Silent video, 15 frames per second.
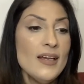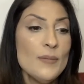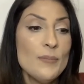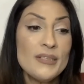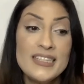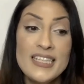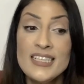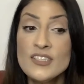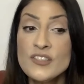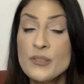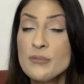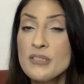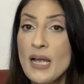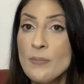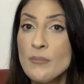But then in
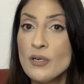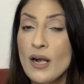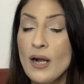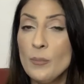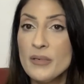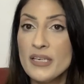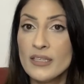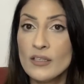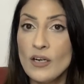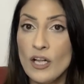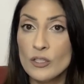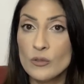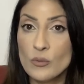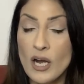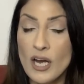September, I'll be in
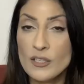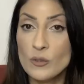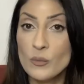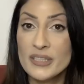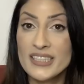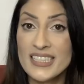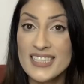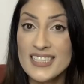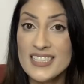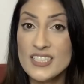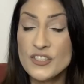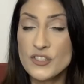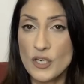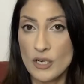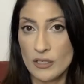Colorado with the E
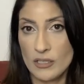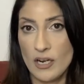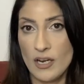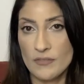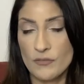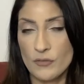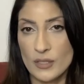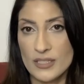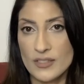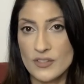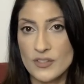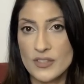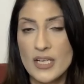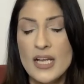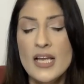S A R conference.